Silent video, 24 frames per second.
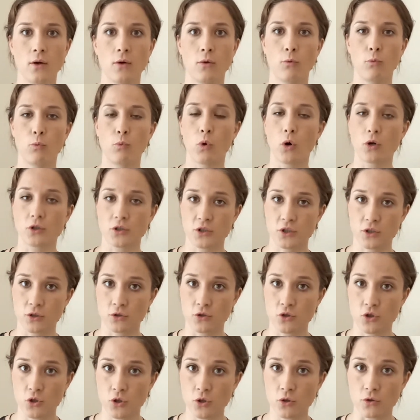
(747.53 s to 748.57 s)
what you
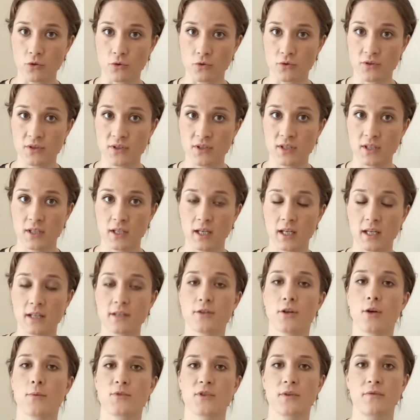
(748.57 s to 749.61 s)
choose in
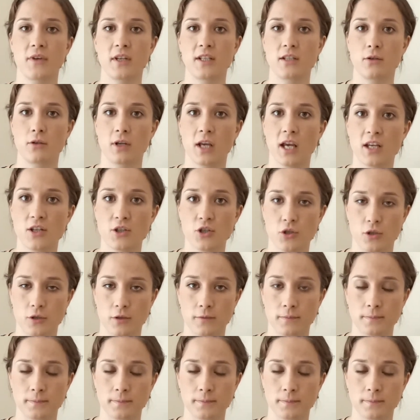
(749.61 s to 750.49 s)
terms of education.